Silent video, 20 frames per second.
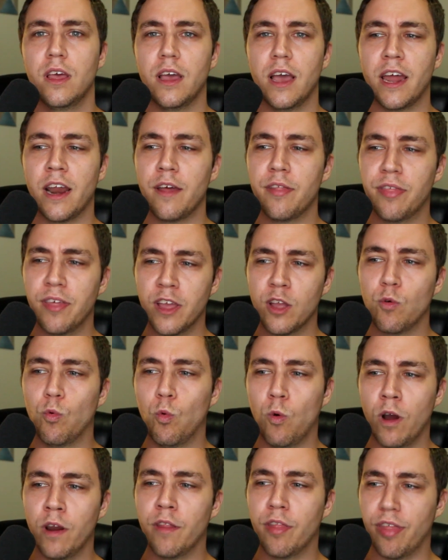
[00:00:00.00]
And I think
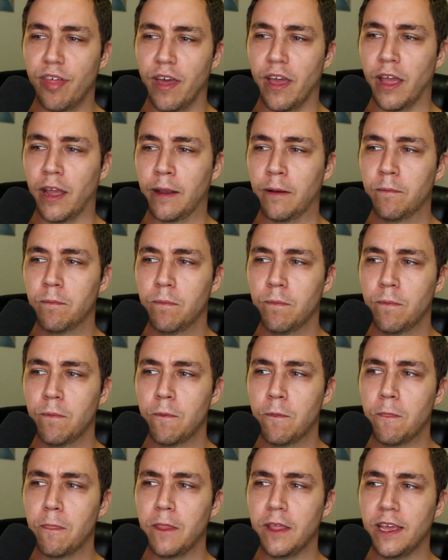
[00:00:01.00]
one thing,
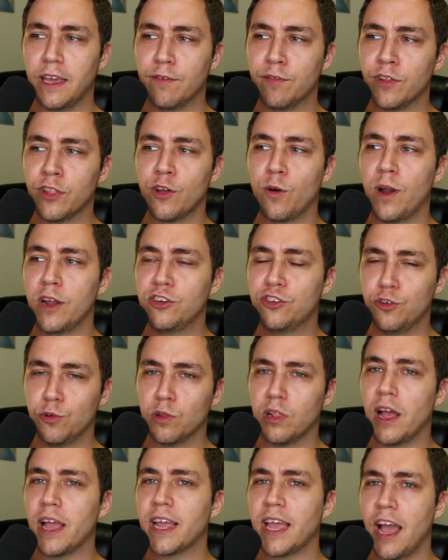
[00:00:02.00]
even though I
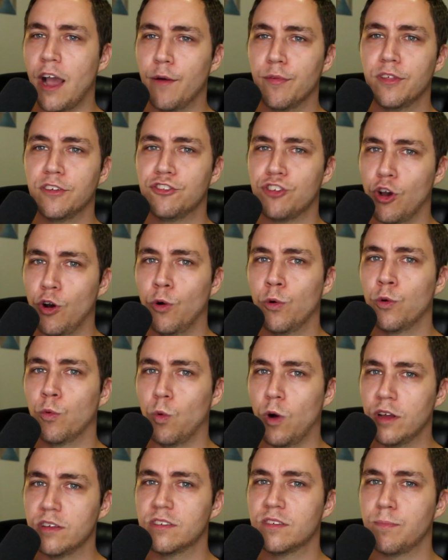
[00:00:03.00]
do like how the tone
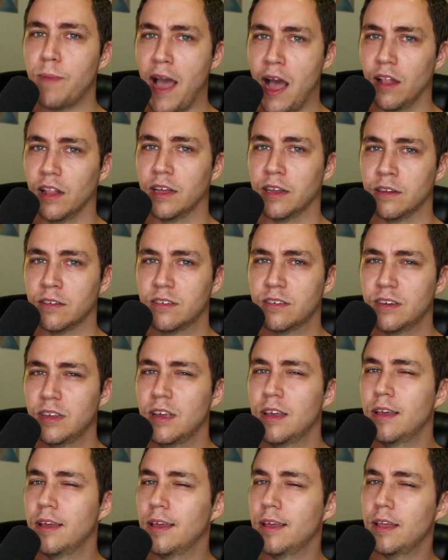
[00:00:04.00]
was balanced,
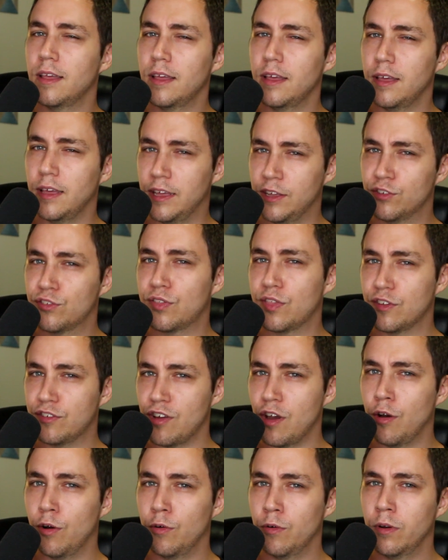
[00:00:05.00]
is the
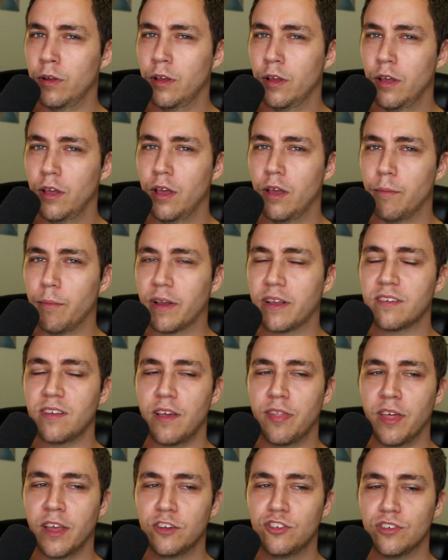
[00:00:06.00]
tone because
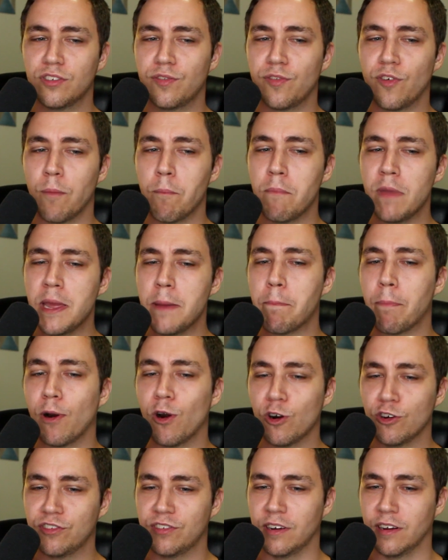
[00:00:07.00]
I think just for me
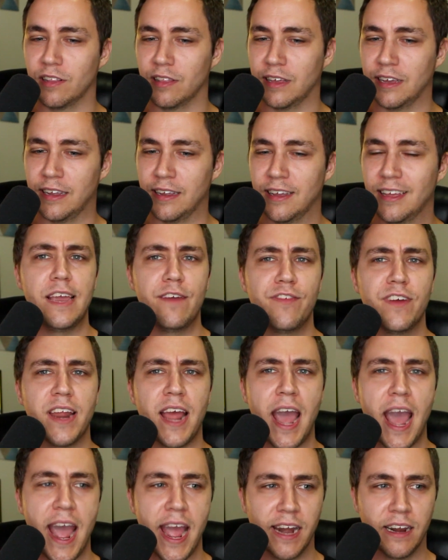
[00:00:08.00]
personally, if
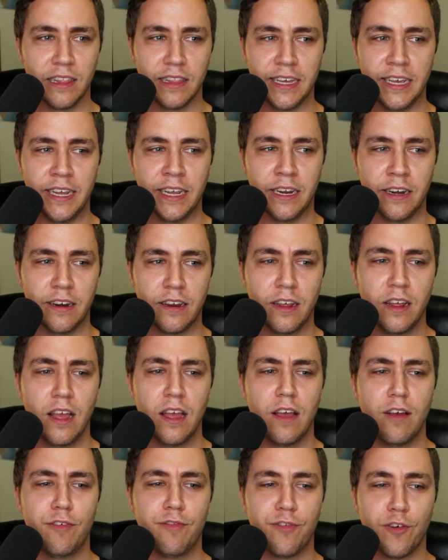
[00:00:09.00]
it had leaned
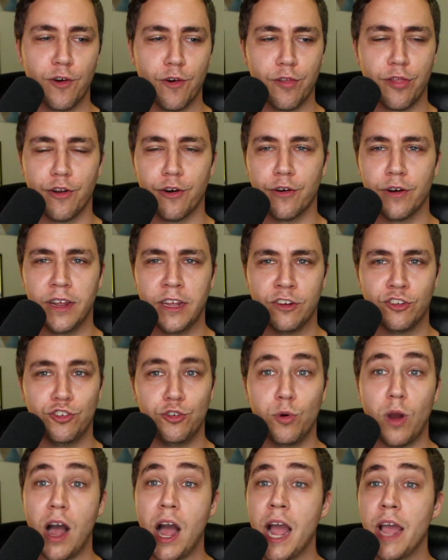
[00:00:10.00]
further
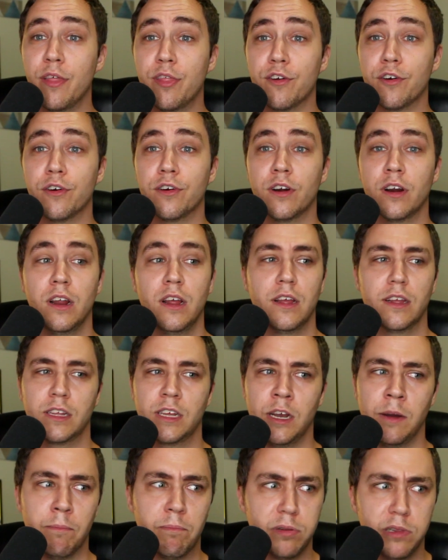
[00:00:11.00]
into either
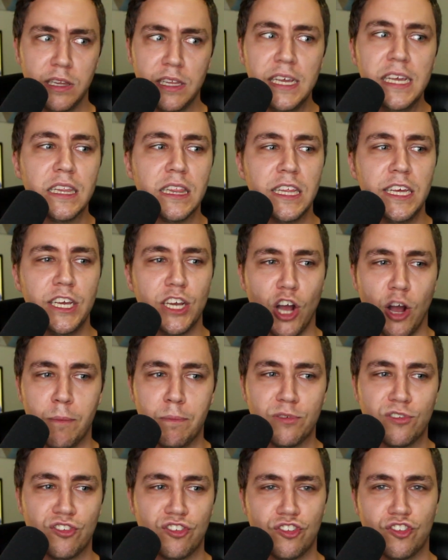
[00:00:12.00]
completely
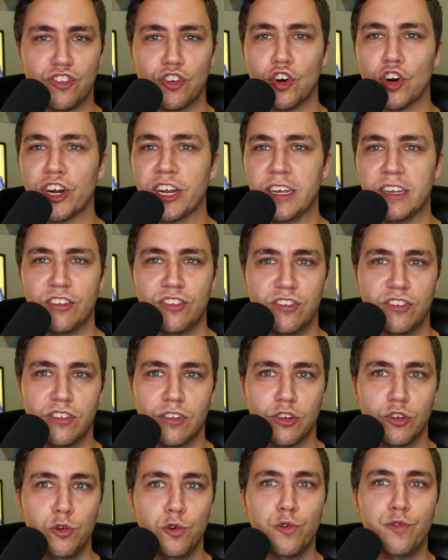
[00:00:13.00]

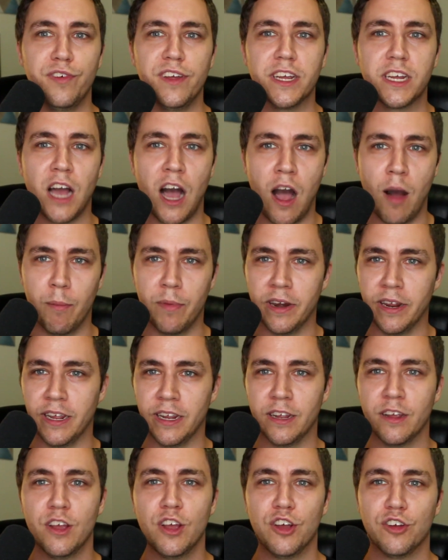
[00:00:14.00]
absurdist goofy
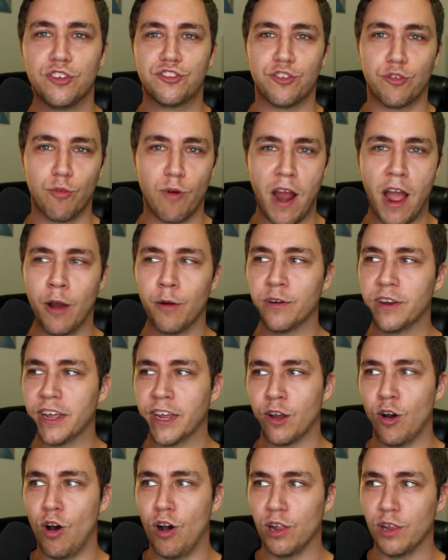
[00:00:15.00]
comedy
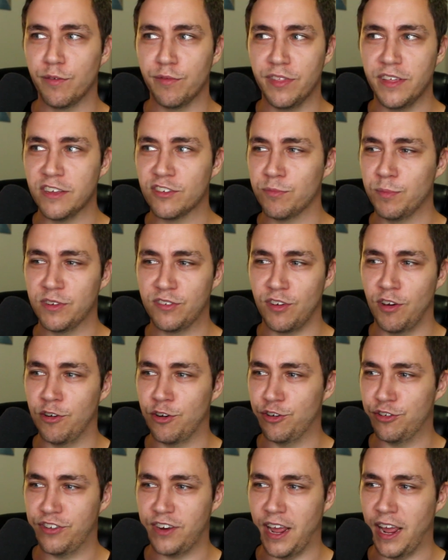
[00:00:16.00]
surrounding all of these
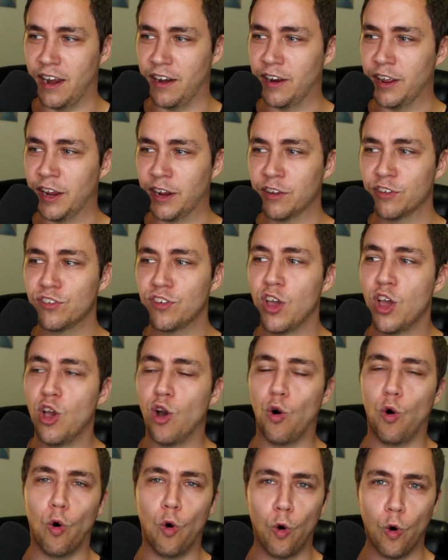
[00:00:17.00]
misunderstandings,
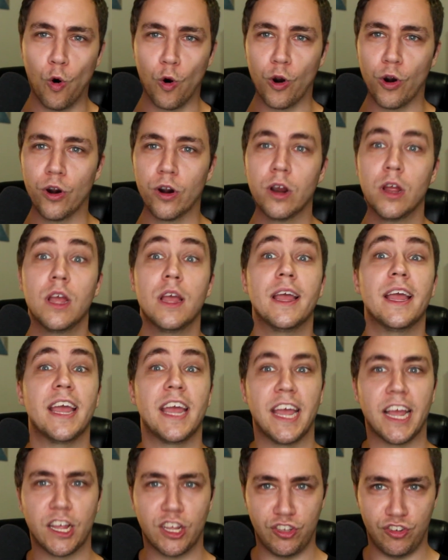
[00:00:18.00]
or
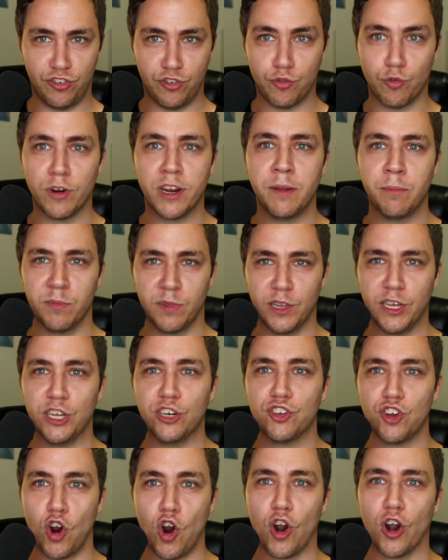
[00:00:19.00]

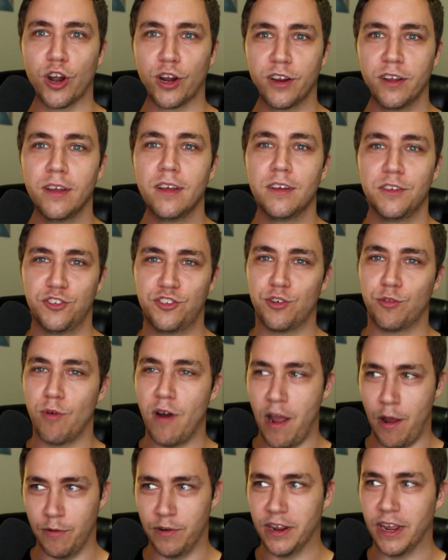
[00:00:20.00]
extremely dark
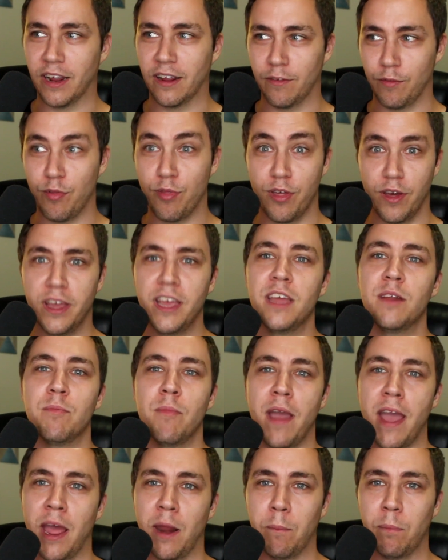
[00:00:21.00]
surrounding the
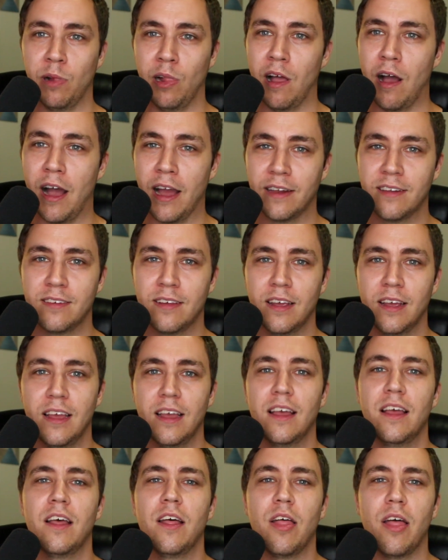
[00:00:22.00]
Hitman plot,
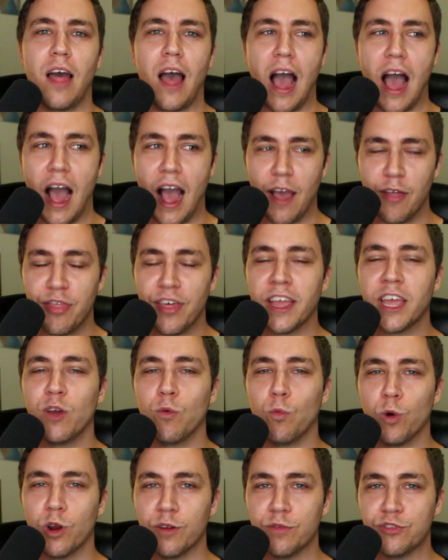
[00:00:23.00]
I think
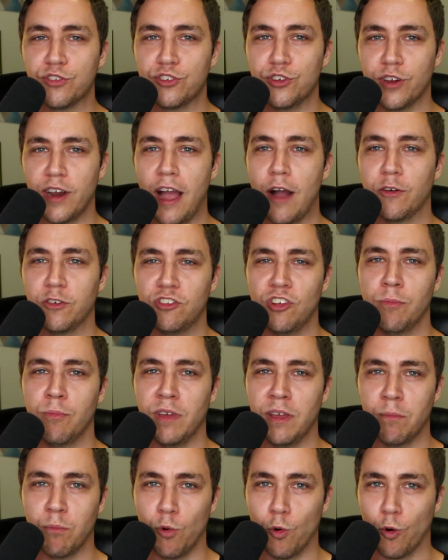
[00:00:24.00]
it would have stood out to
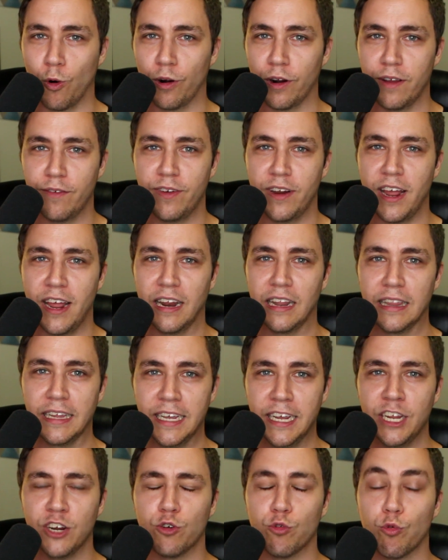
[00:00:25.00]
me more if it had
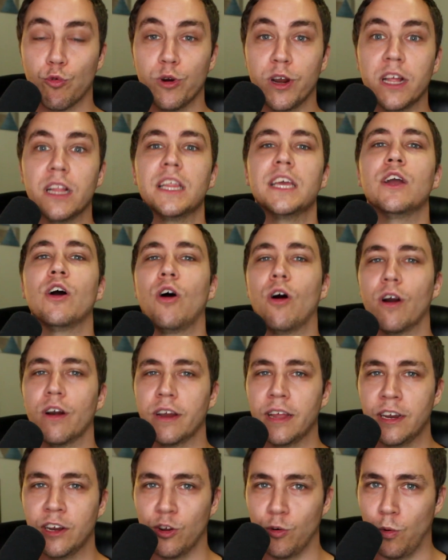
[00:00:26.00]
leaned really
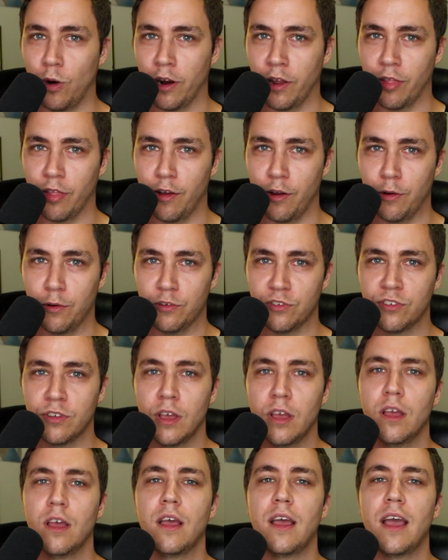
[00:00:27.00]
hard into one of
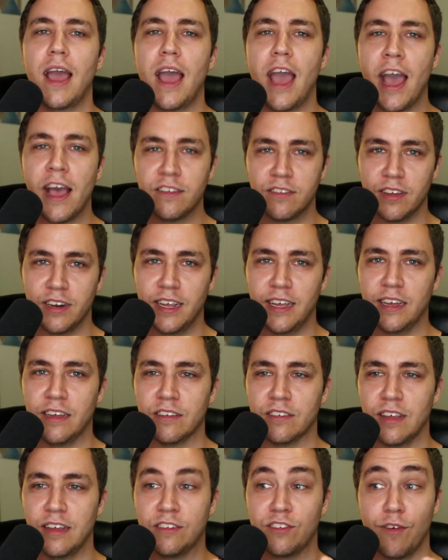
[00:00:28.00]
those. As it
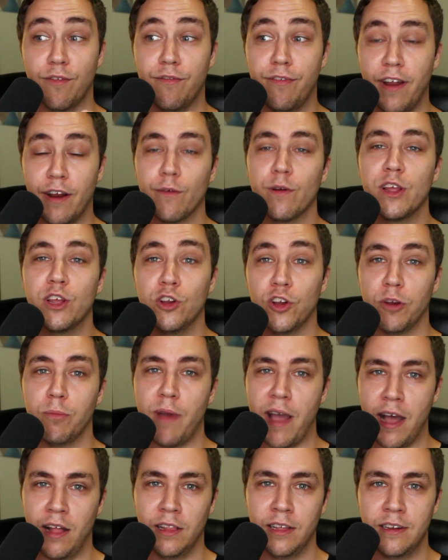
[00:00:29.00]
is, it's a very
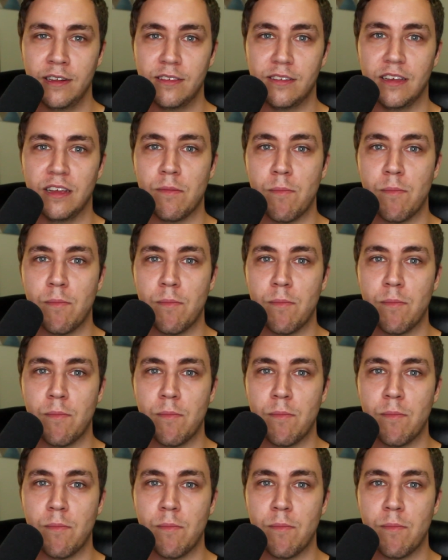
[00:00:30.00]
good balance.